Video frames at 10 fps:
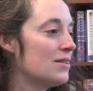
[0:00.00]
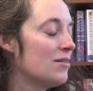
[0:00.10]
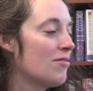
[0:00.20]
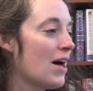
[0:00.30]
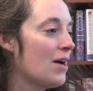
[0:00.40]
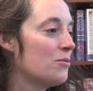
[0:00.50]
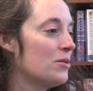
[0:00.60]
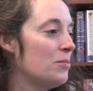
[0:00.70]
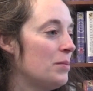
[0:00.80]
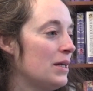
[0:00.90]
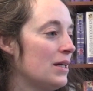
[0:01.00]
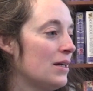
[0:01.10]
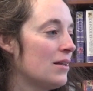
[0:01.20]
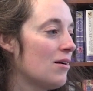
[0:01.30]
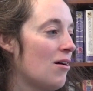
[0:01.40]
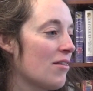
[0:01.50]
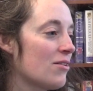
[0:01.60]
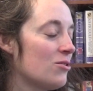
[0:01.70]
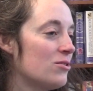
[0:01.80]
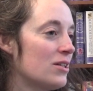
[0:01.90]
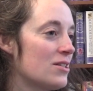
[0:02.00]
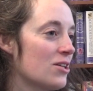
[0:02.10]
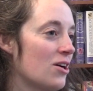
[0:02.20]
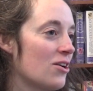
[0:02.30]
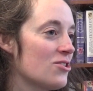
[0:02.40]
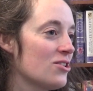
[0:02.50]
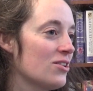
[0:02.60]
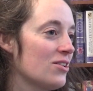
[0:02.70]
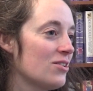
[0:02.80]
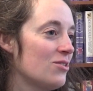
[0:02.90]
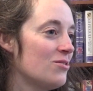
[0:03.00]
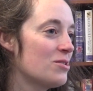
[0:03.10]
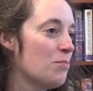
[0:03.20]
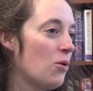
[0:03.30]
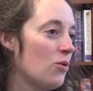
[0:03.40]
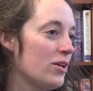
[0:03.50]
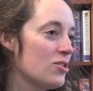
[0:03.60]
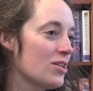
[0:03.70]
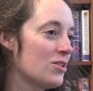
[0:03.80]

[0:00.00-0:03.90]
of that would be the author Olga Tokarczuk, who is Polish.